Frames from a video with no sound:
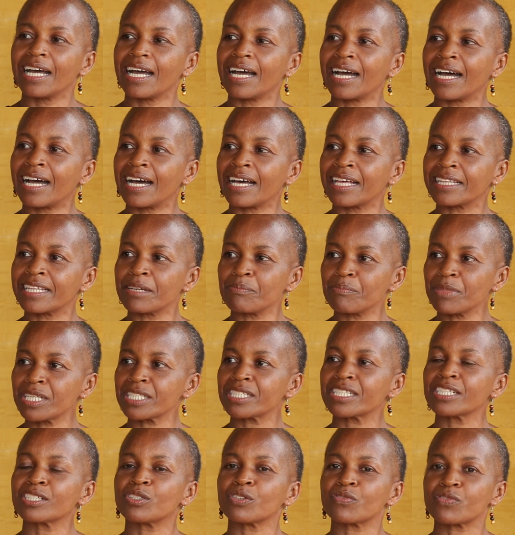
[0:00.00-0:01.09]
the
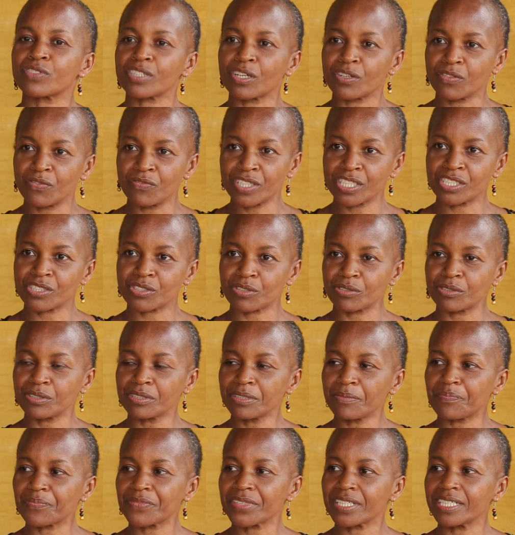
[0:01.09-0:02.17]
message of salvation
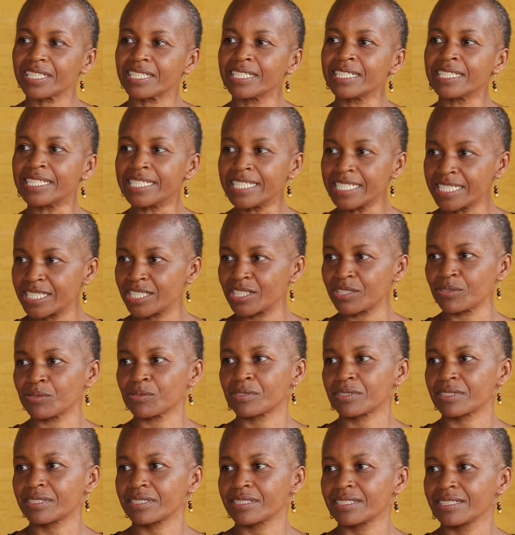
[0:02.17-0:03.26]
in
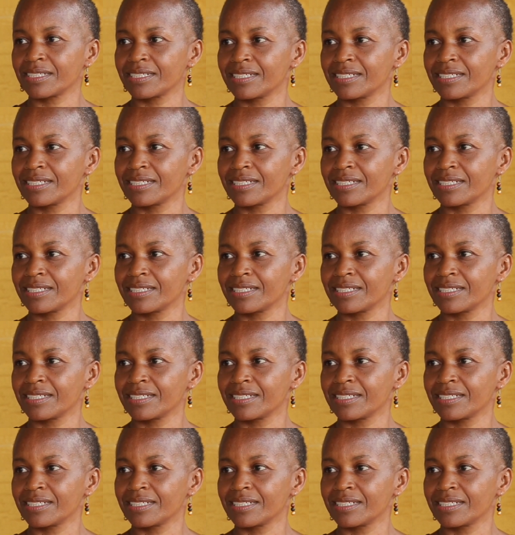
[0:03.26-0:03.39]
details.